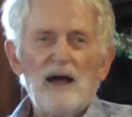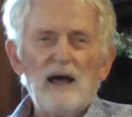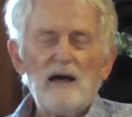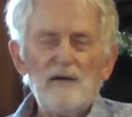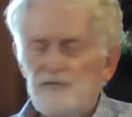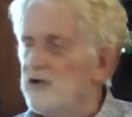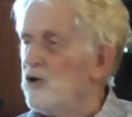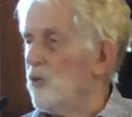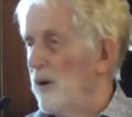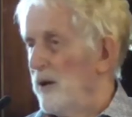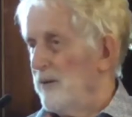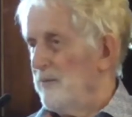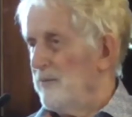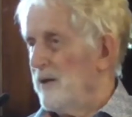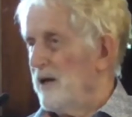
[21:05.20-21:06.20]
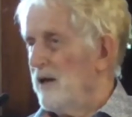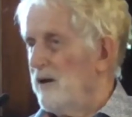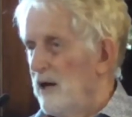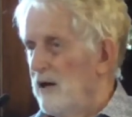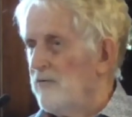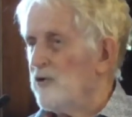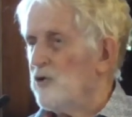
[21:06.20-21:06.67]
every
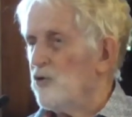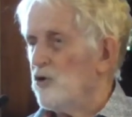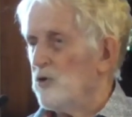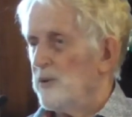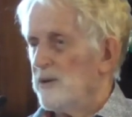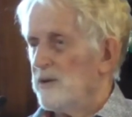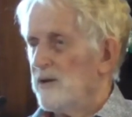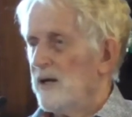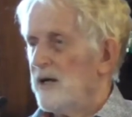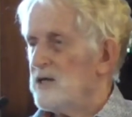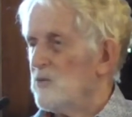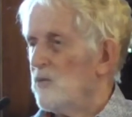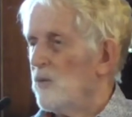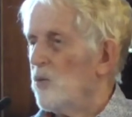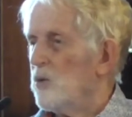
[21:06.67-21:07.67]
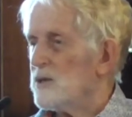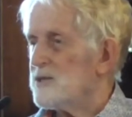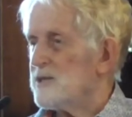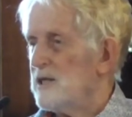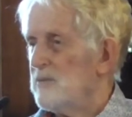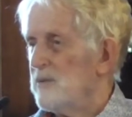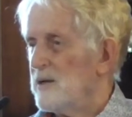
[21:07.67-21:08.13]
orbit was
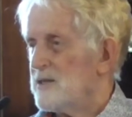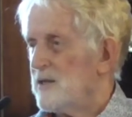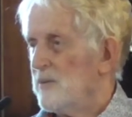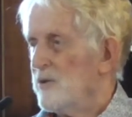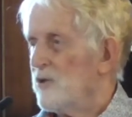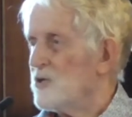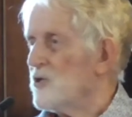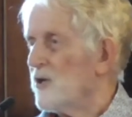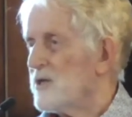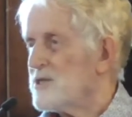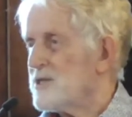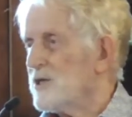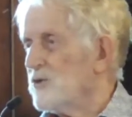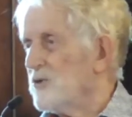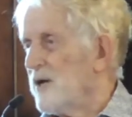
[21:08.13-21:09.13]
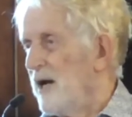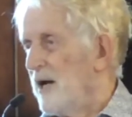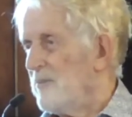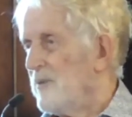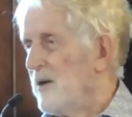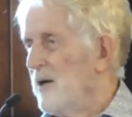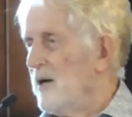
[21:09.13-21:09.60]
seen by somebody. There's not a single
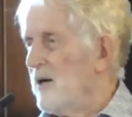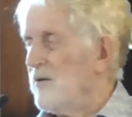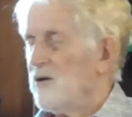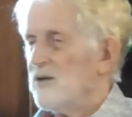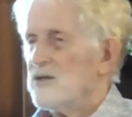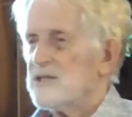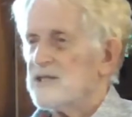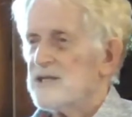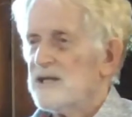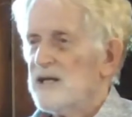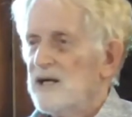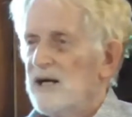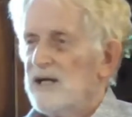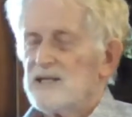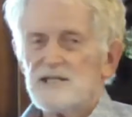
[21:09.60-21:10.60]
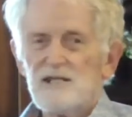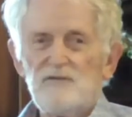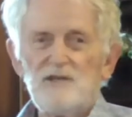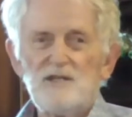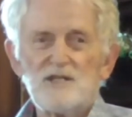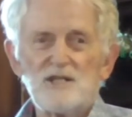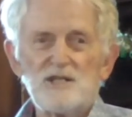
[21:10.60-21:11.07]
gap in those
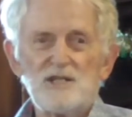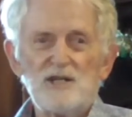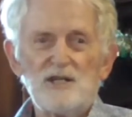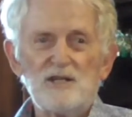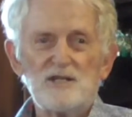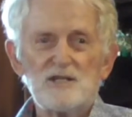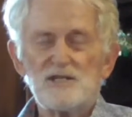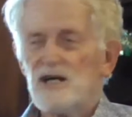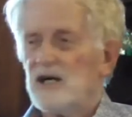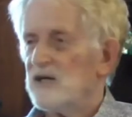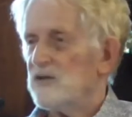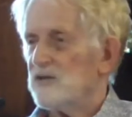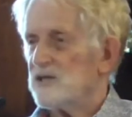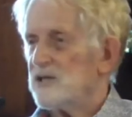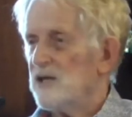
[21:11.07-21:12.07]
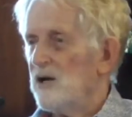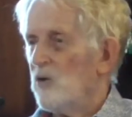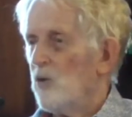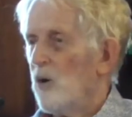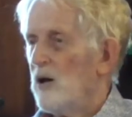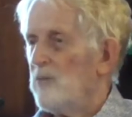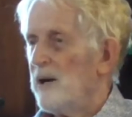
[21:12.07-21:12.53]
76-year cycles,
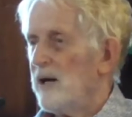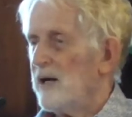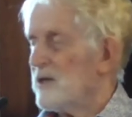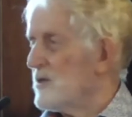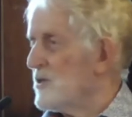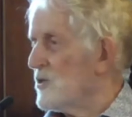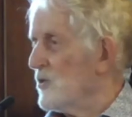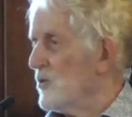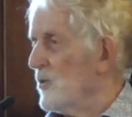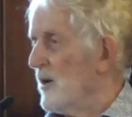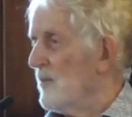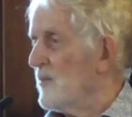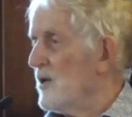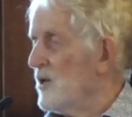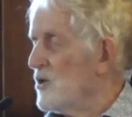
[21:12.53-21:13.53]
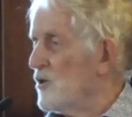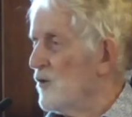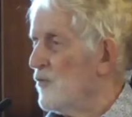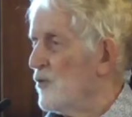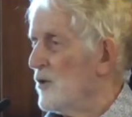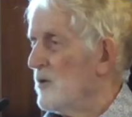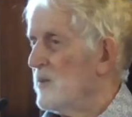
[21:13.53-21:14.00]
way back to
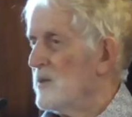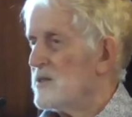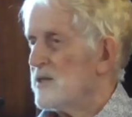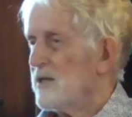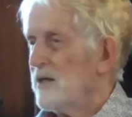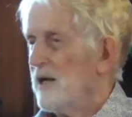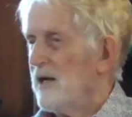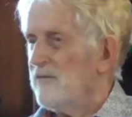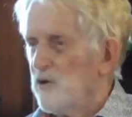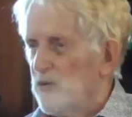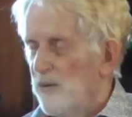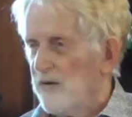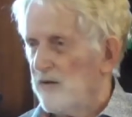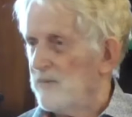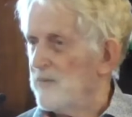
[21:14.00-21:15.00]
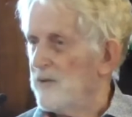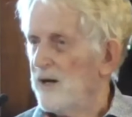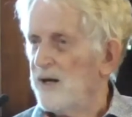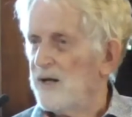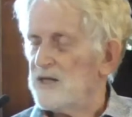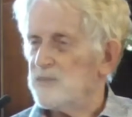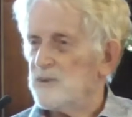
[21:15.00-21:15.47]
240 BC. Every one of them
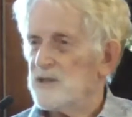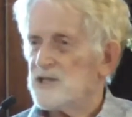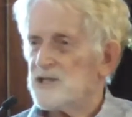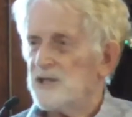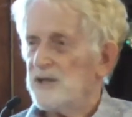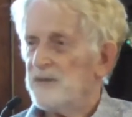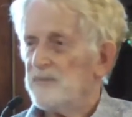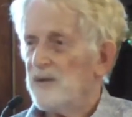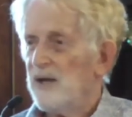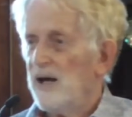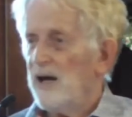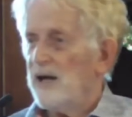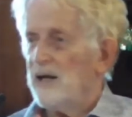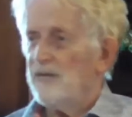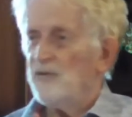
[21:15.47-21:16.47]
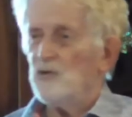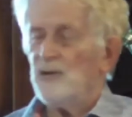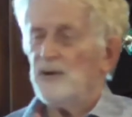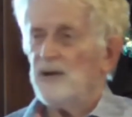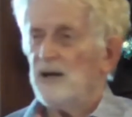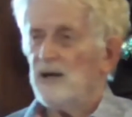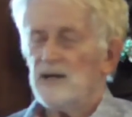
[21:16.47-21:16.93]
has been seen, and
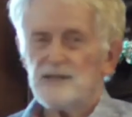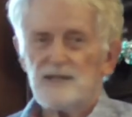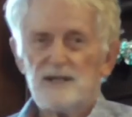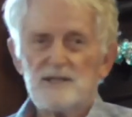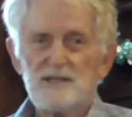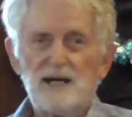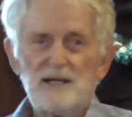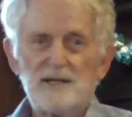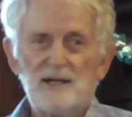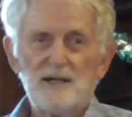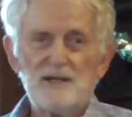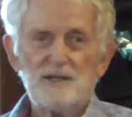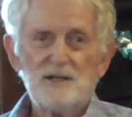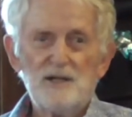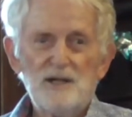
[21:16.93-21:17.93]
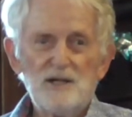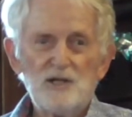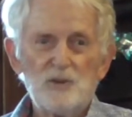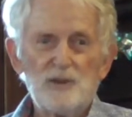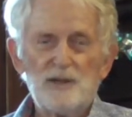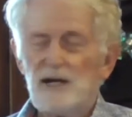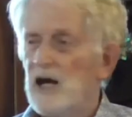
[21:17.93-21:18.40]
everyone now has an exact date
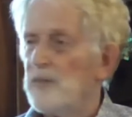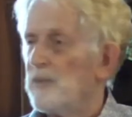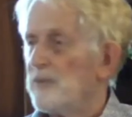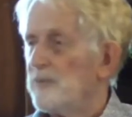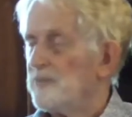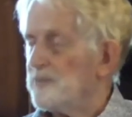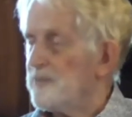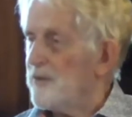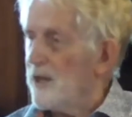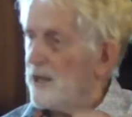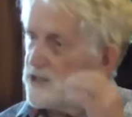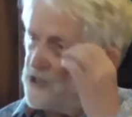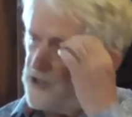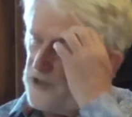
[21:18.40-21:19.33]
to when it happened, thanks